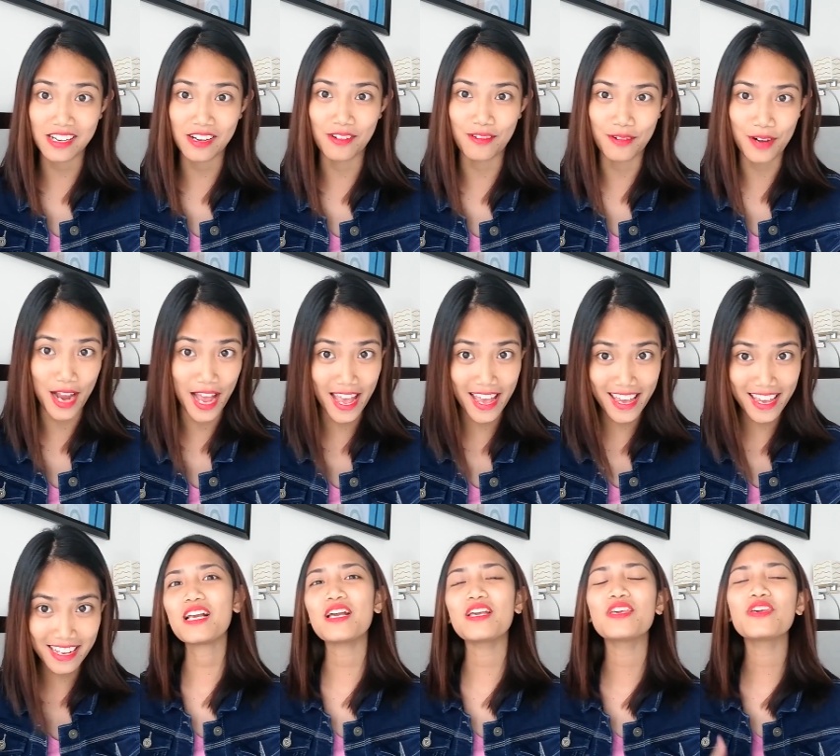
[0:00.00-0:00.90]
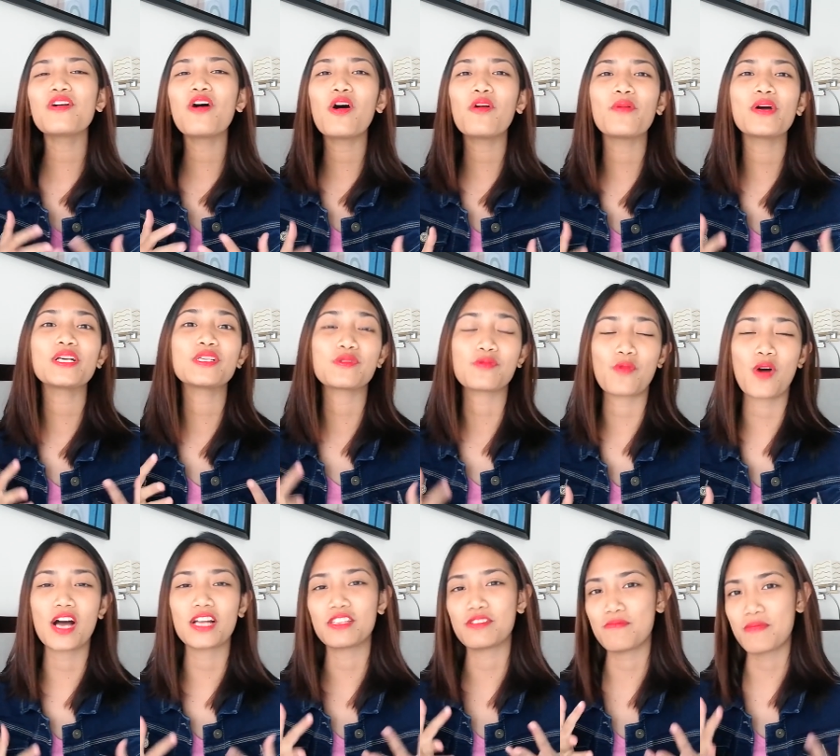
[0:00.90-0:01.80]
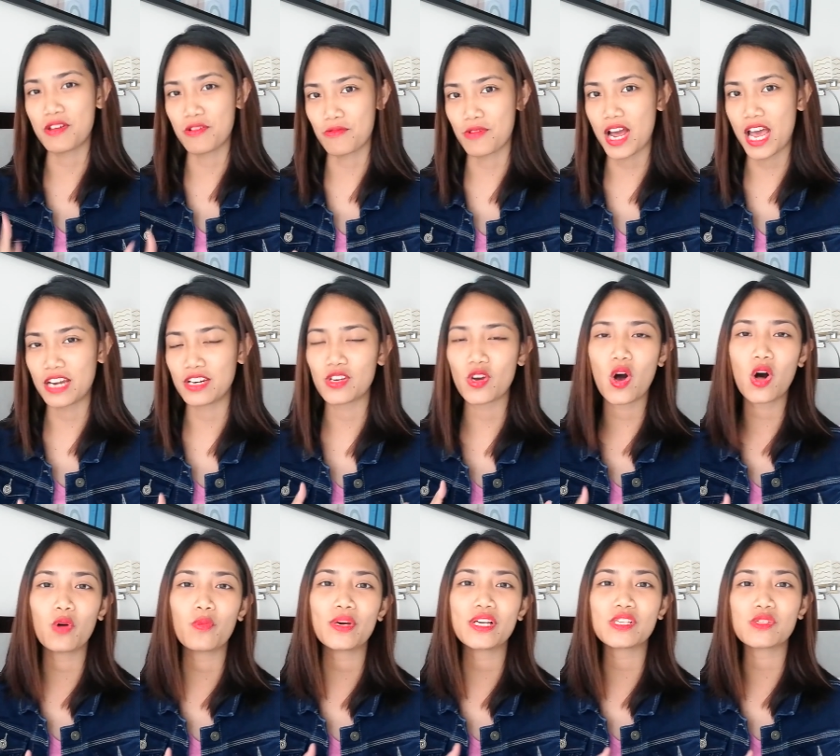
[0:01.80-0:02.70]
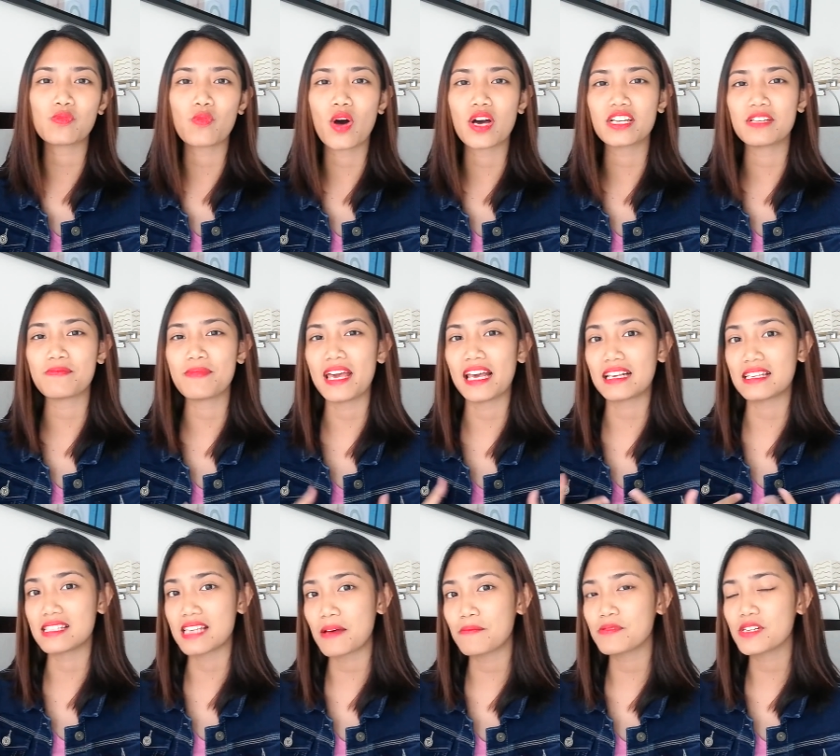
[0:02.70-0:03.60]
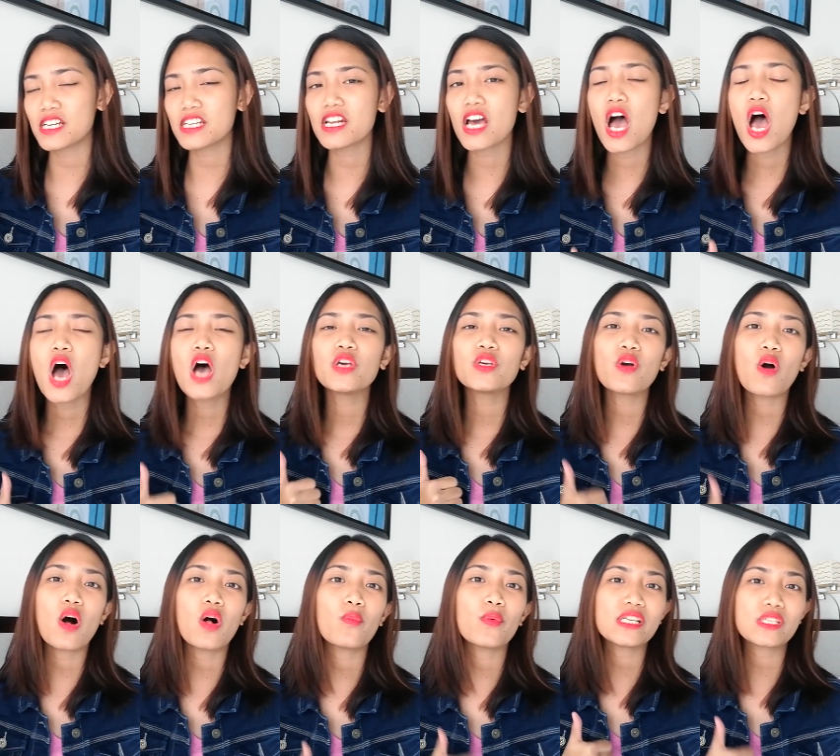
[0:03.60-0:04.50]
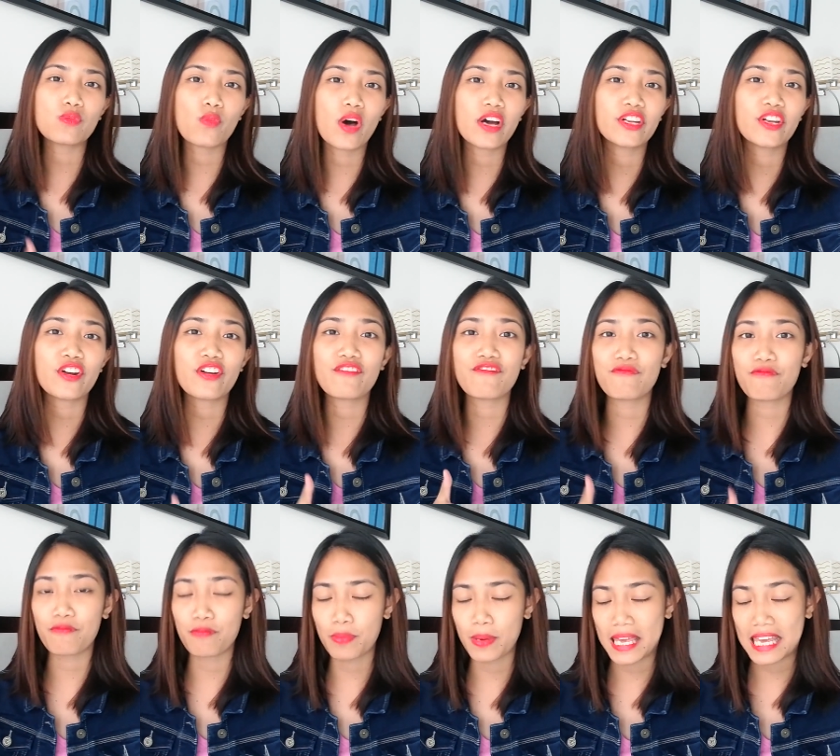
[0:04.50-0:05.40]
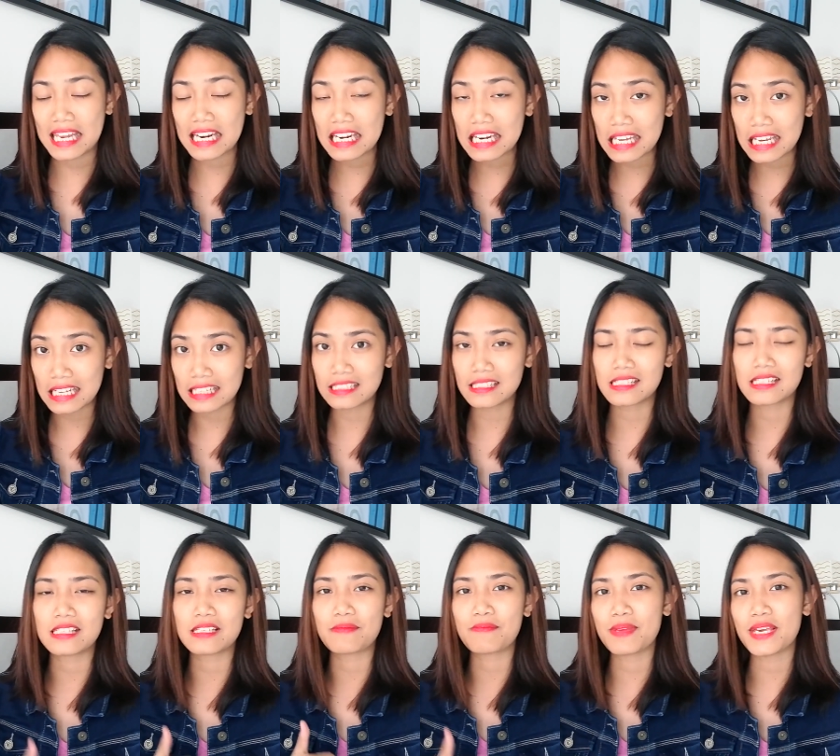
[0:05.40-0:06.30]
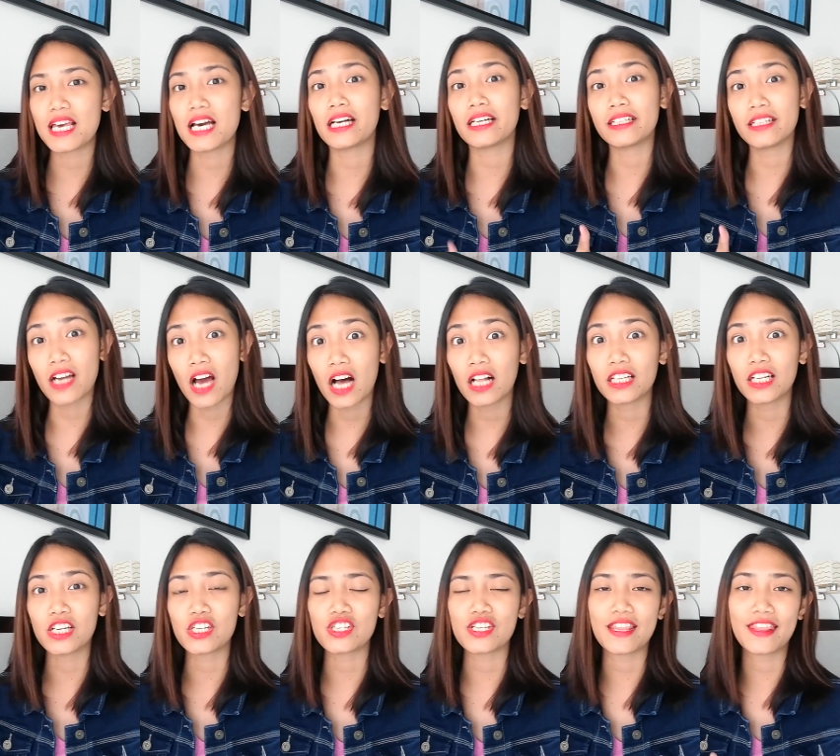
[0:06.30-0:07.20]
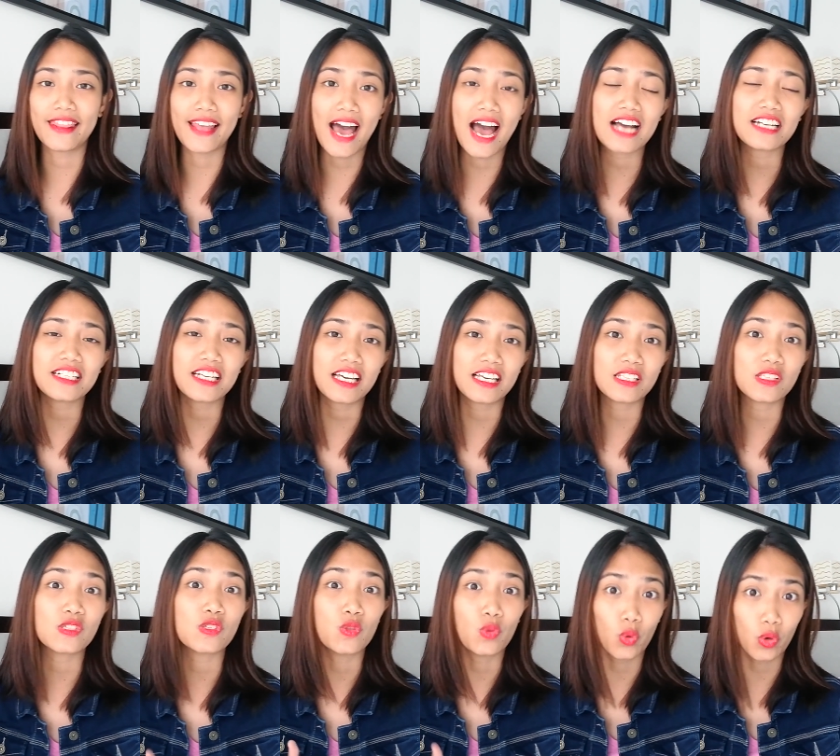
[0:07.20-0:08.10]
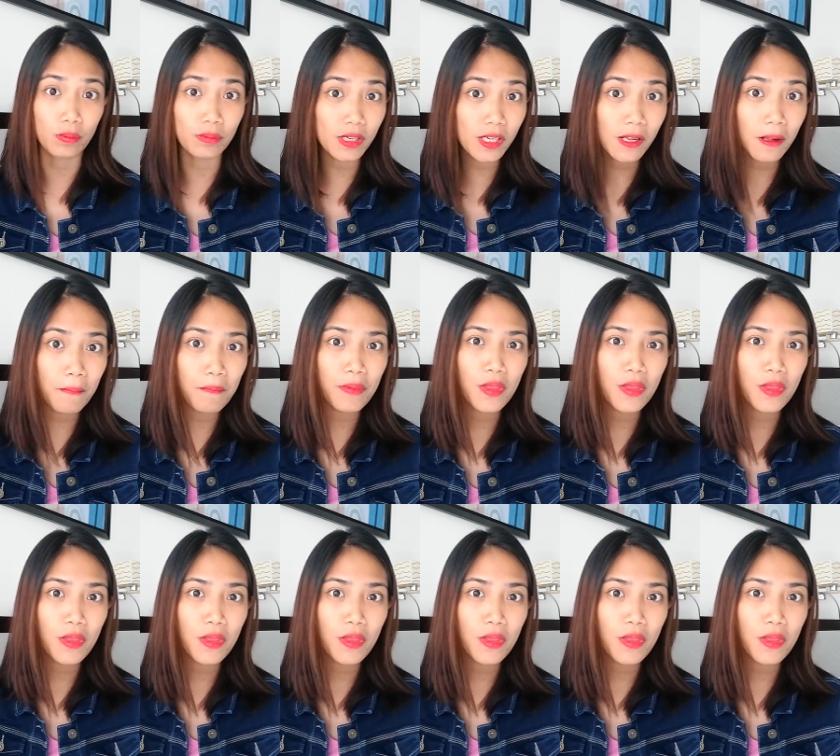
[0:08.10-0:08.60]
Right? You always want to be right. You always want to be accepted. You always want your opinions to be acknowledged, and that is normal.